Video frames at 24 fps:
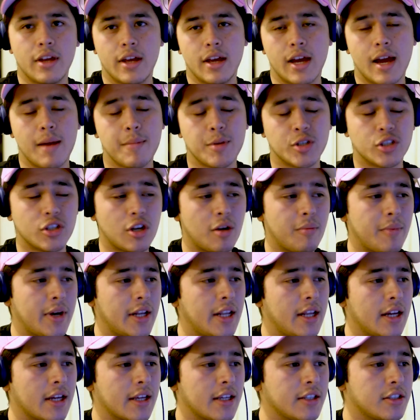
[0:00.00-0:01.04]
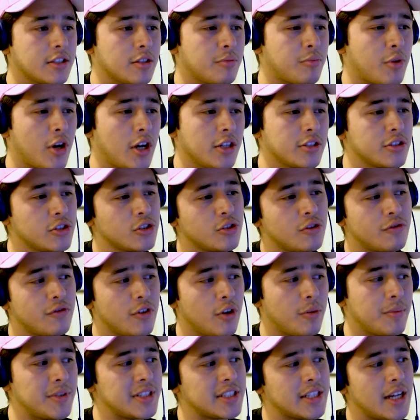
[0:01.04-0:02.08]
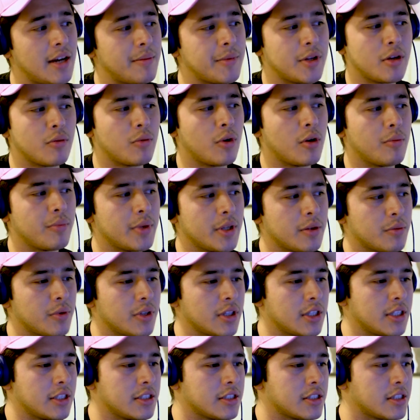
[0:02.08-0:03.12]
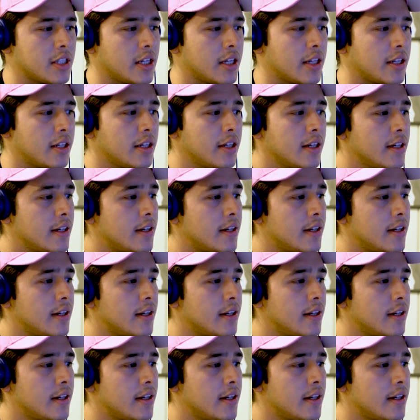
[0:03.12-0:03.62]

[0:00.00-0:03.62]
Amazon might not get to process your film in time and it won't be released then.